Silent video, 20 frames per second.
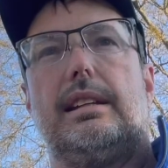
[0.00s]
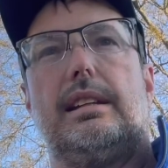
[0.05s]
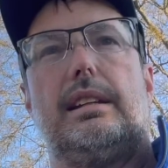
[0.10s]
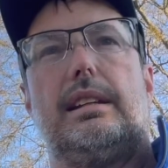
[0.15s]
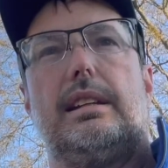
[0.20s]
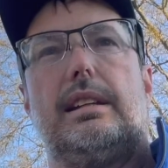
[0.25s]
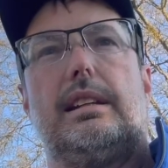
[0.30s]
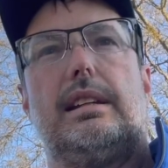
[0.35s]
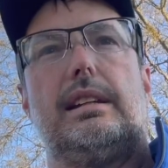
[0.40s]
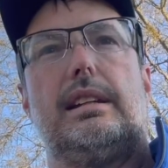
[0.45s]

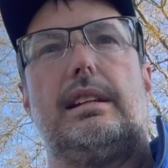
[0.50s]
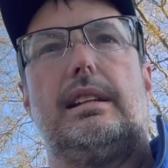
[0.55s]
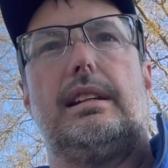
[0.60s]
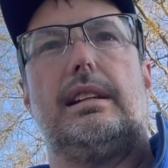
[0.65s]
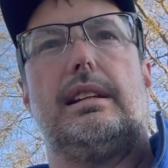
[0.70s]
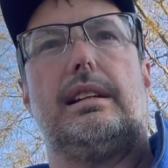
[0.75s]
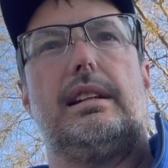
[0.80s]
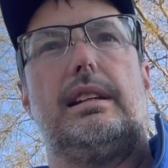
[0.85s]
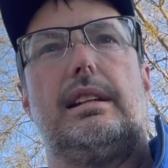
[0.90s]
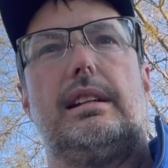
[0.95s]

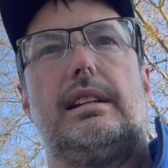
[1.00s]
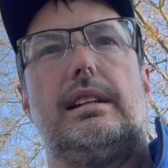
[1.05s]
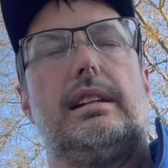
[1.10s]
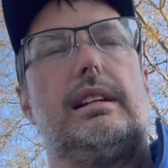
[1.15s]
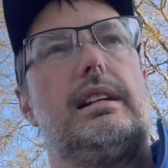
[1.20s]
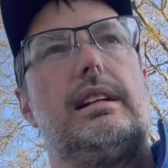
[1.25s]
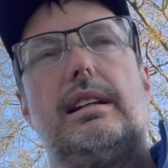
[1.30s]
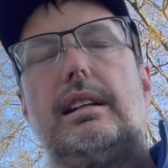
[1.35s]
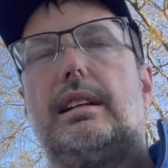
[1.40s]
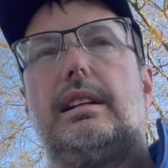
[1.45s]

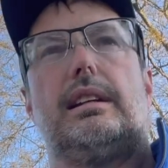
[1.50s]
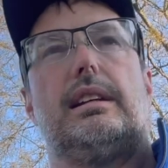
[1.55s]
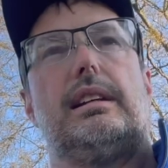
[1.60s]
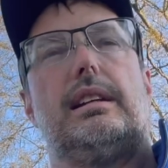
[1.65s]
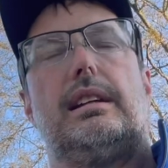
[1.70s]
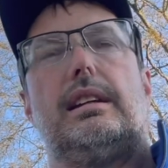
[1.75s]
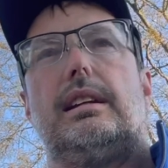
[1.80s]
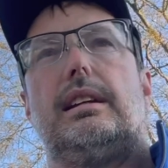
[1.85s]
[no speech]